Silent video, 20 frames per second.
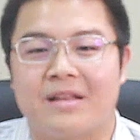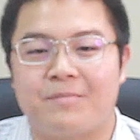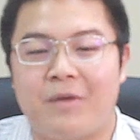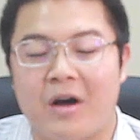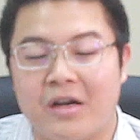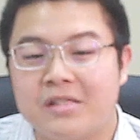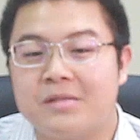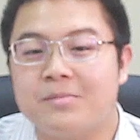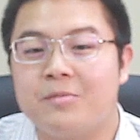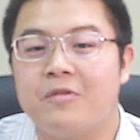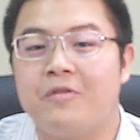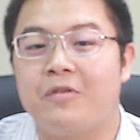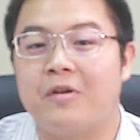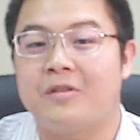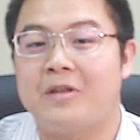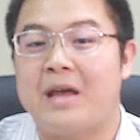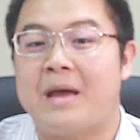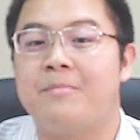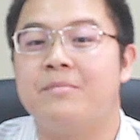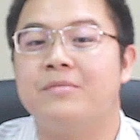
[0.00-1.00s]
possible
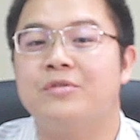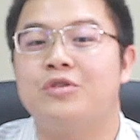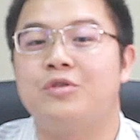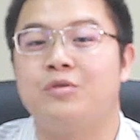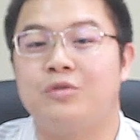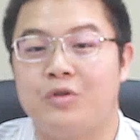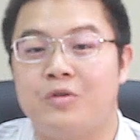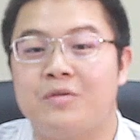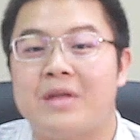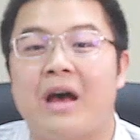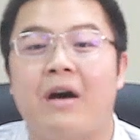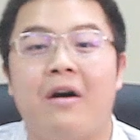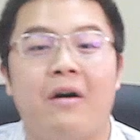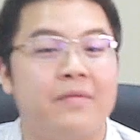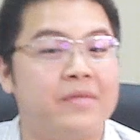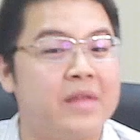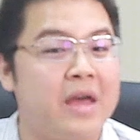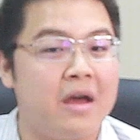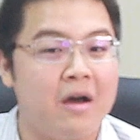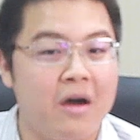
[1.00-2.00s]
for them to do that
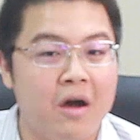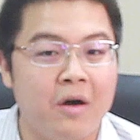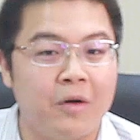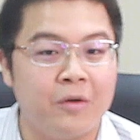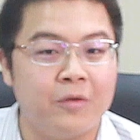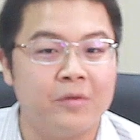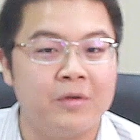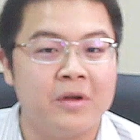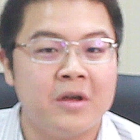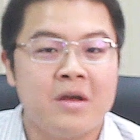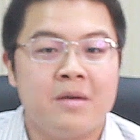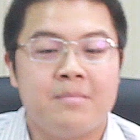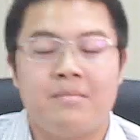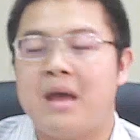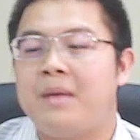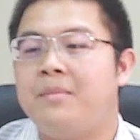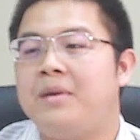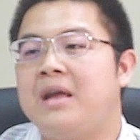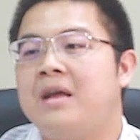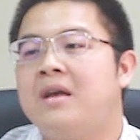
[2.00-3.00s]
on their own.
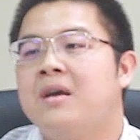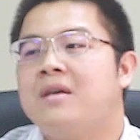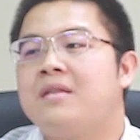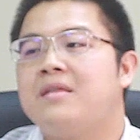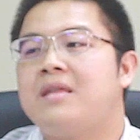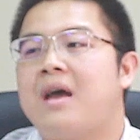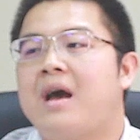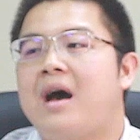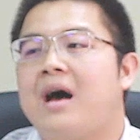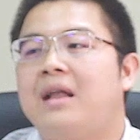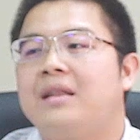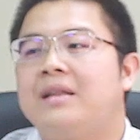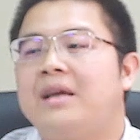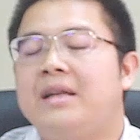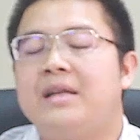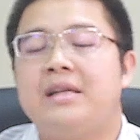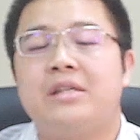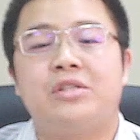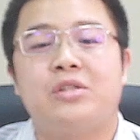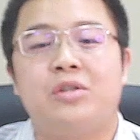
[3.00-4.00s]
Maybe there are
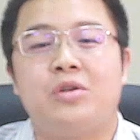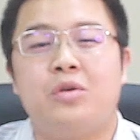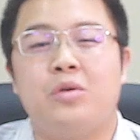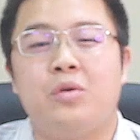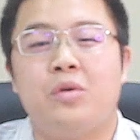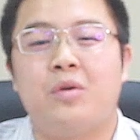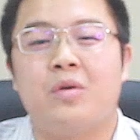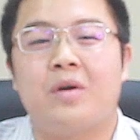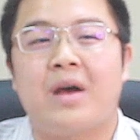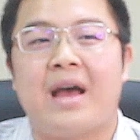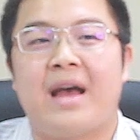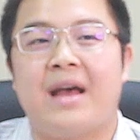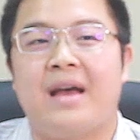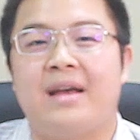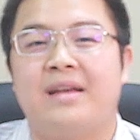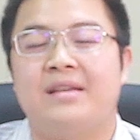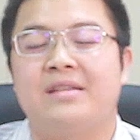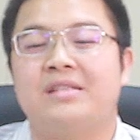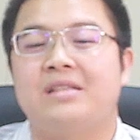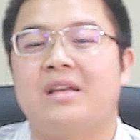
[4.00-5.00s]
ladies who
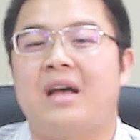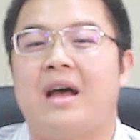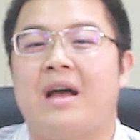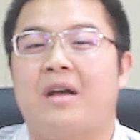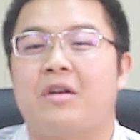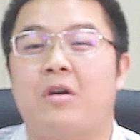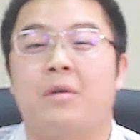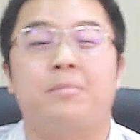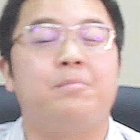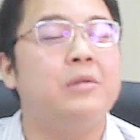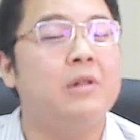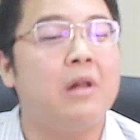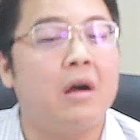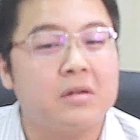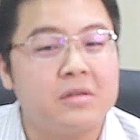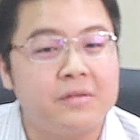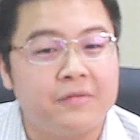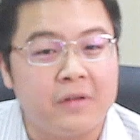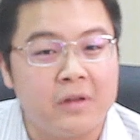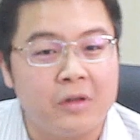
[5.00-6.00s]
has got
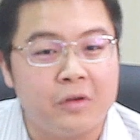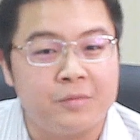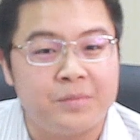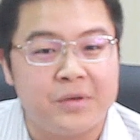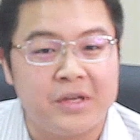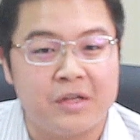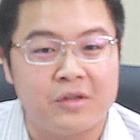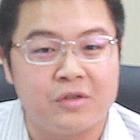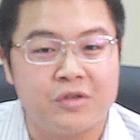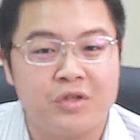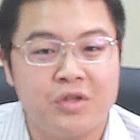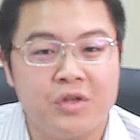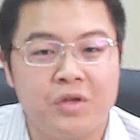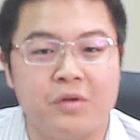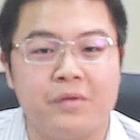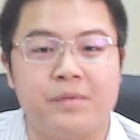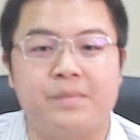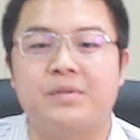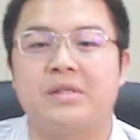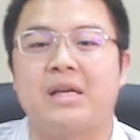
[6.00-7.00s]
blocked fallopian
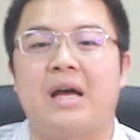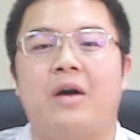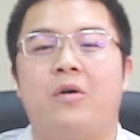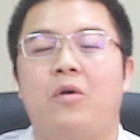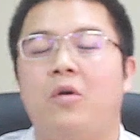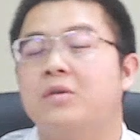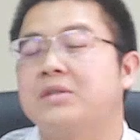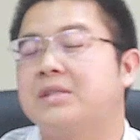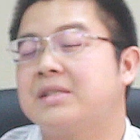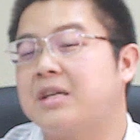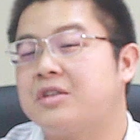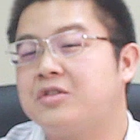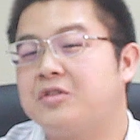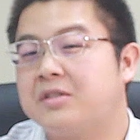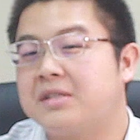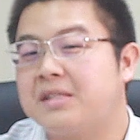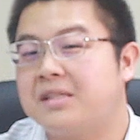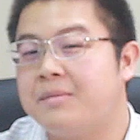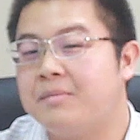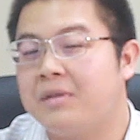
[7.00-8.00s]
tubes or
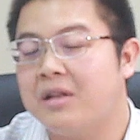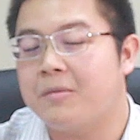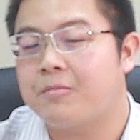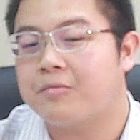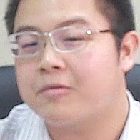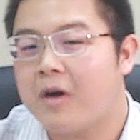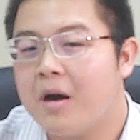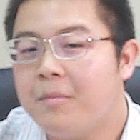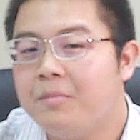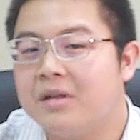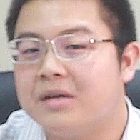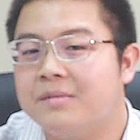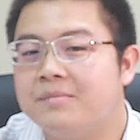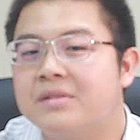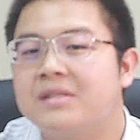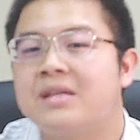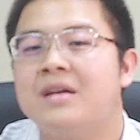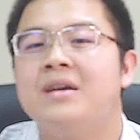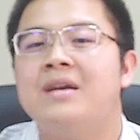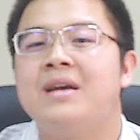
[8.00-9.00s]
such similar
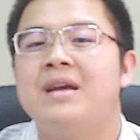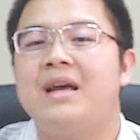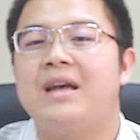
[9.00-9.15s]
problems